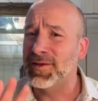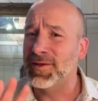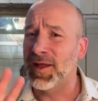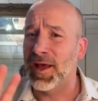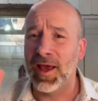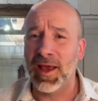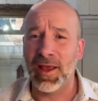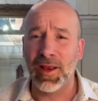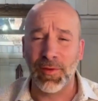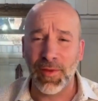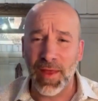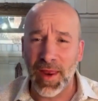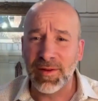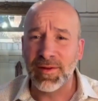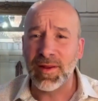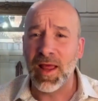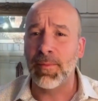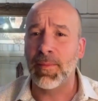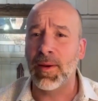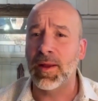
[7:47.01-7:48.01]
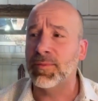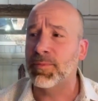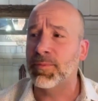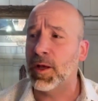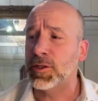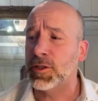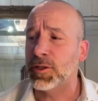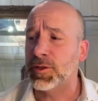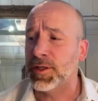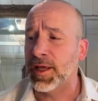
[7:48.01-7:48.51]
That is not my
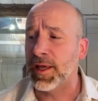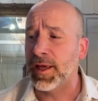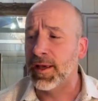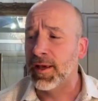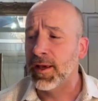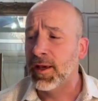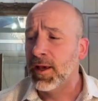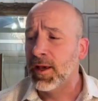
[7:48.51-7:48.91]
specialty.